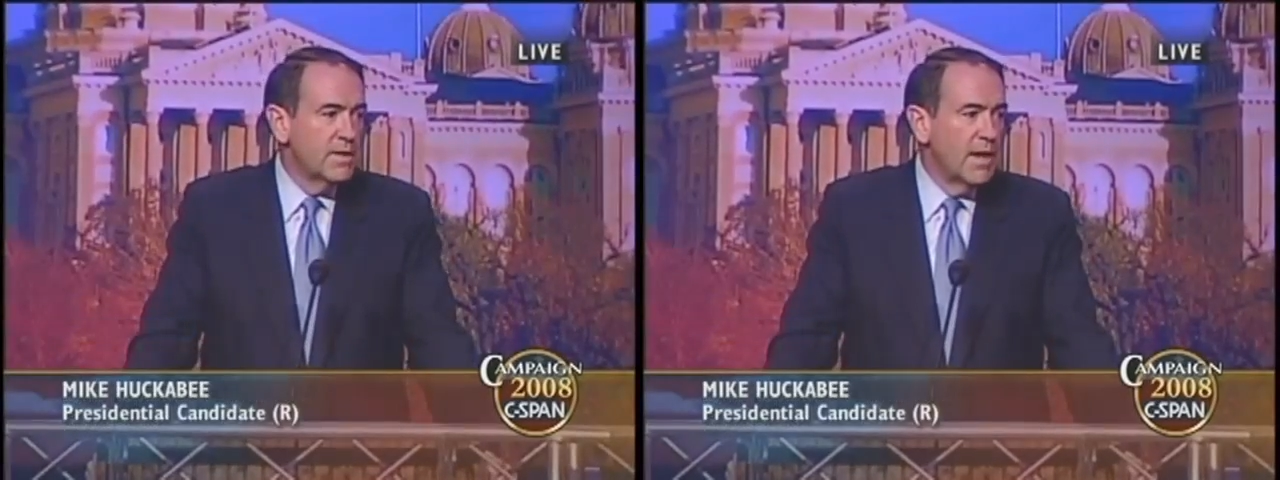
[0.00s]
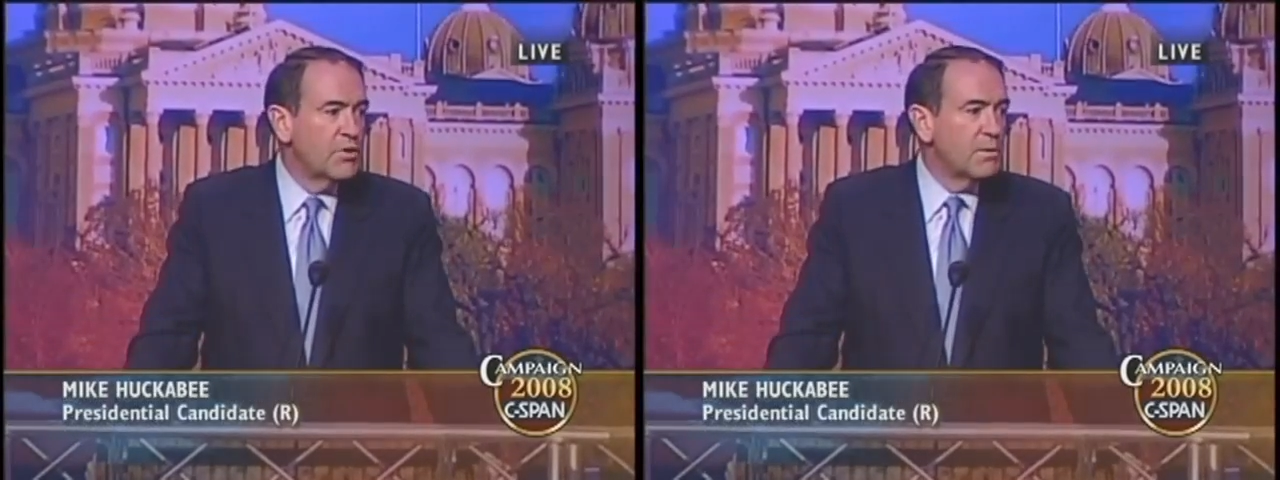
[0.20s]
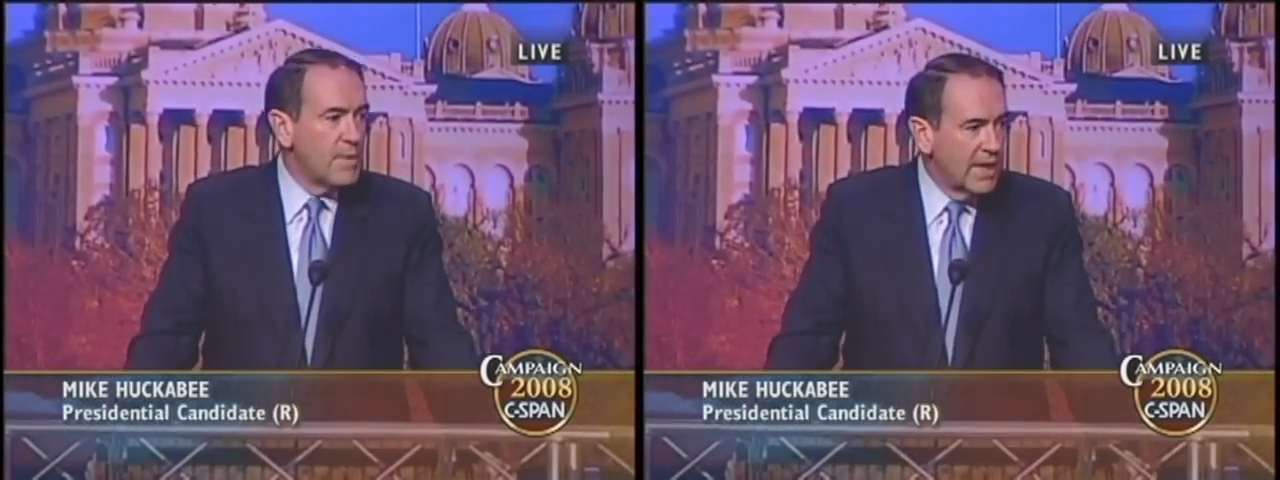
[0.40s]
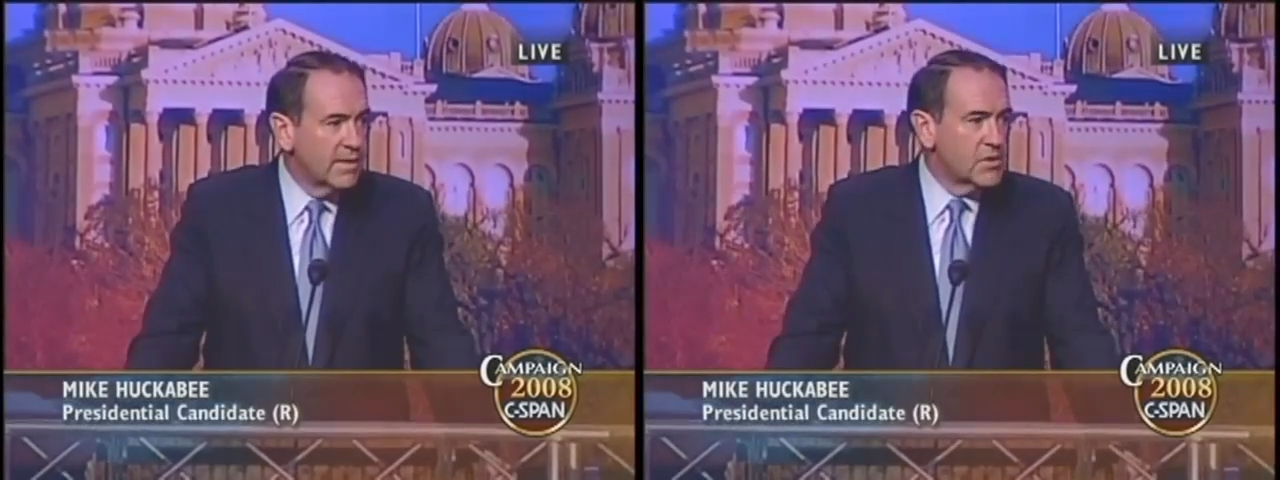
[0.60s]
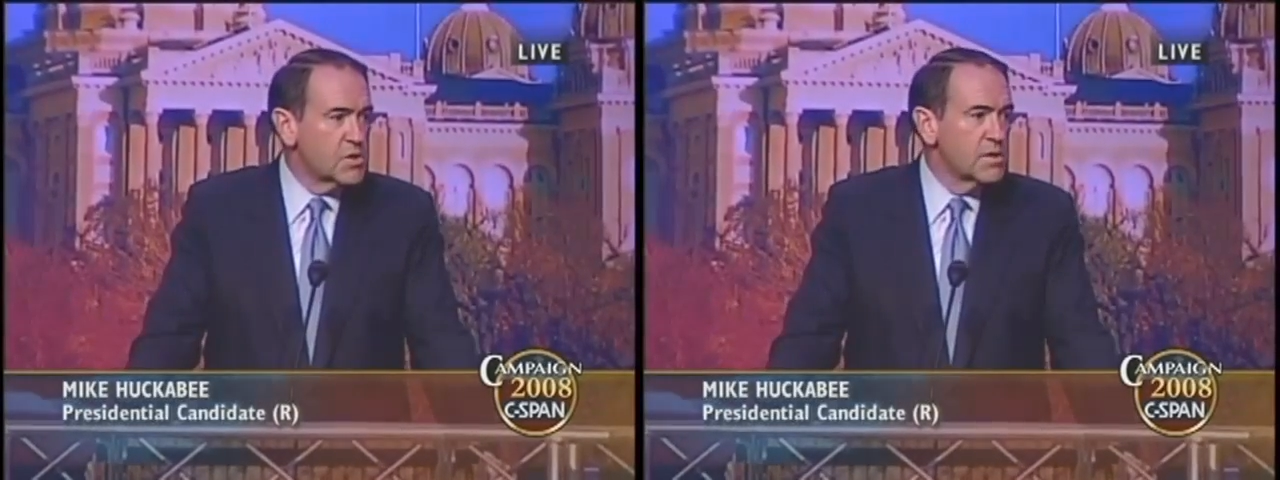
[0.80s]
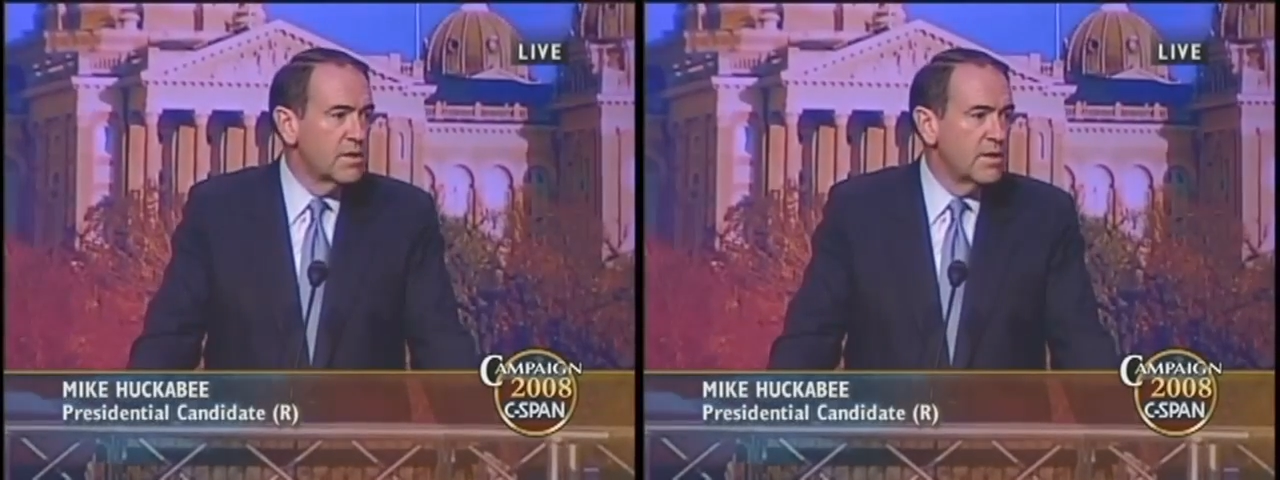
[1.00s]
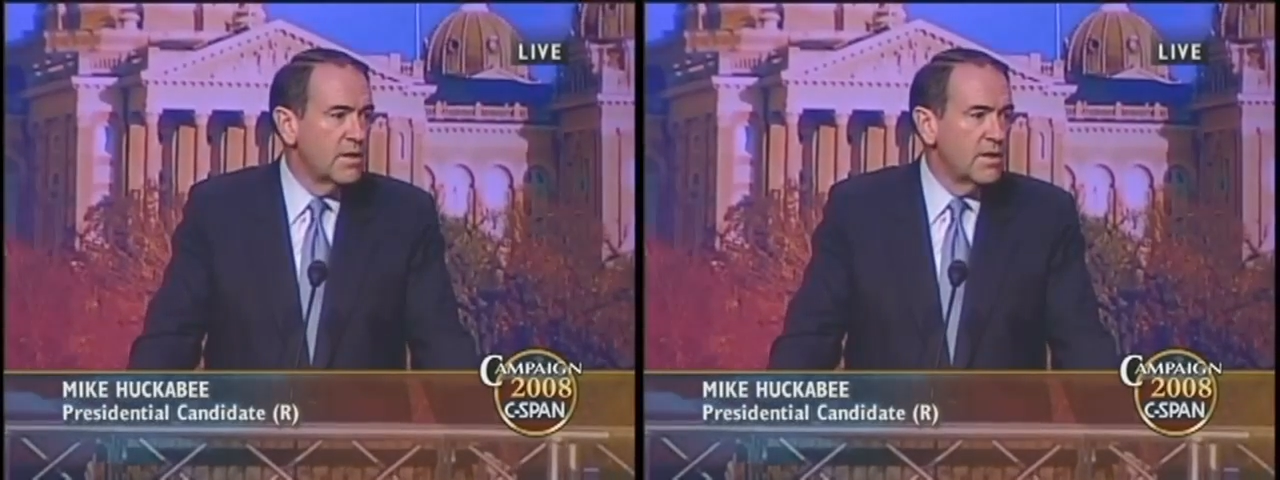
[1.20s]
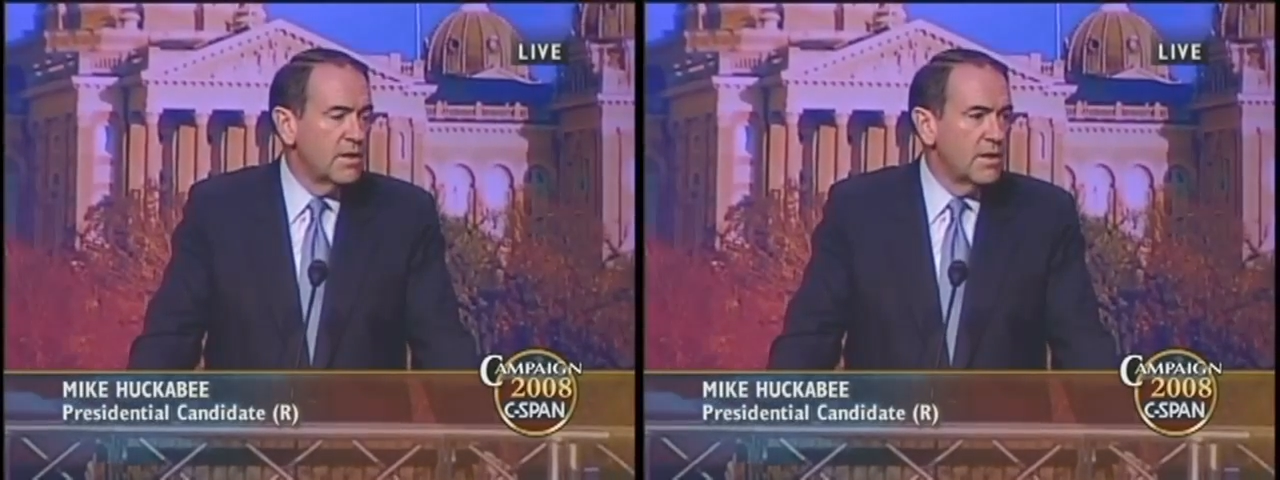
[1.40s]
of the dependence,
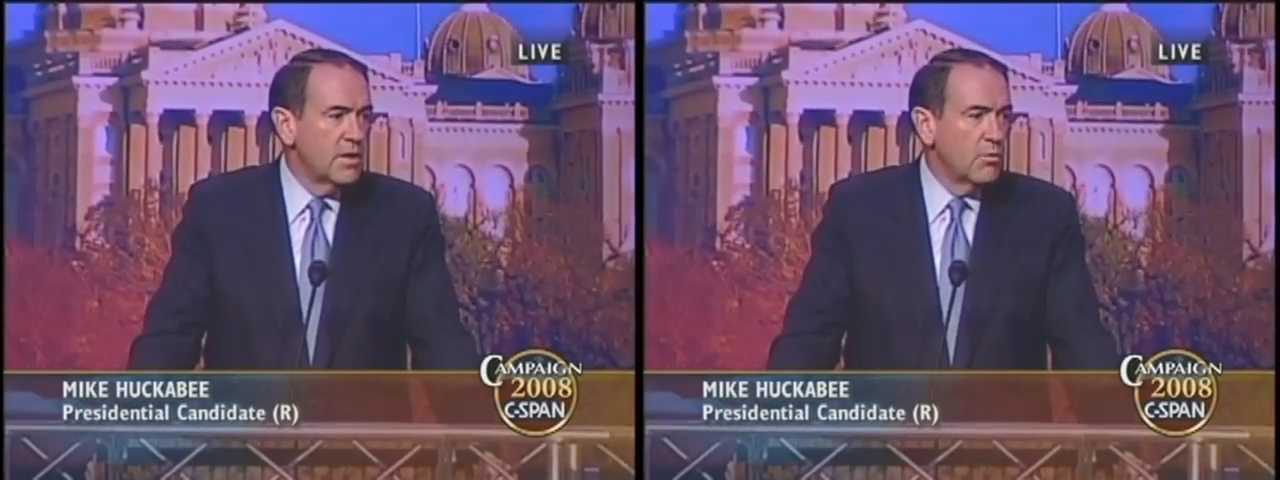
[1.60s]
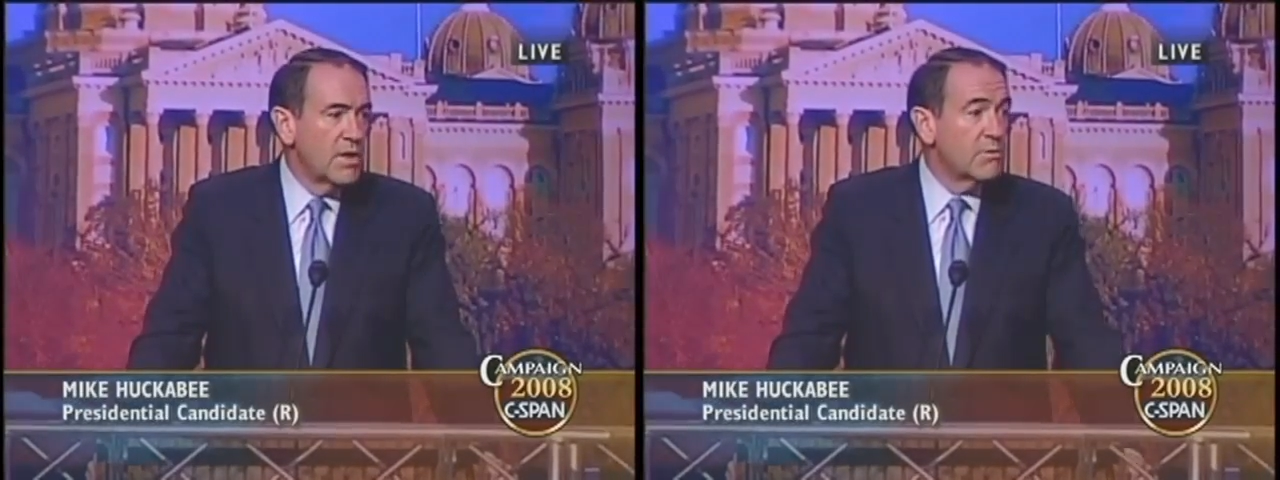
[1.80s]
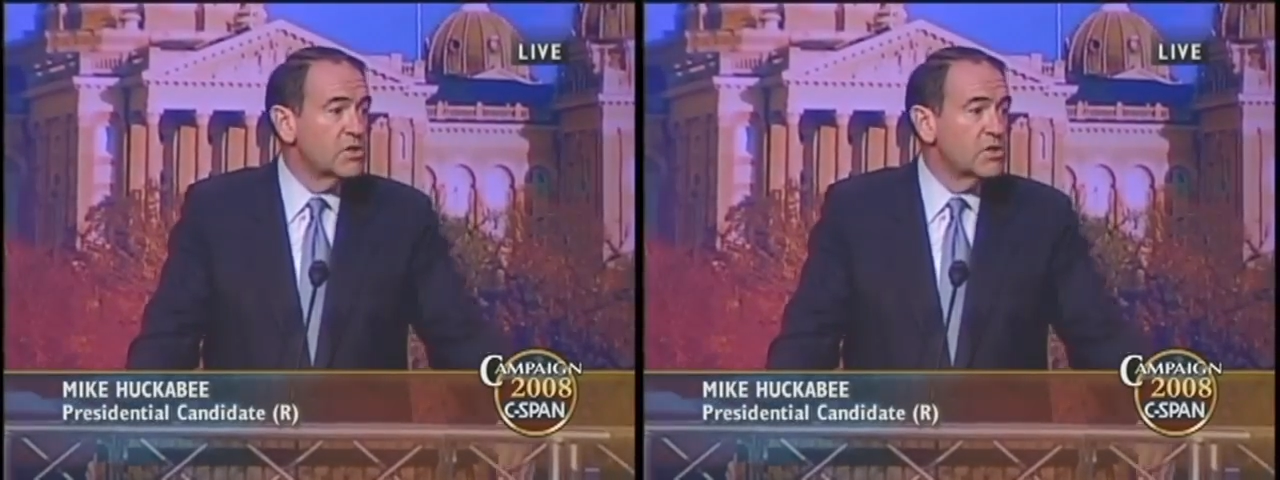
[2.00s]
whether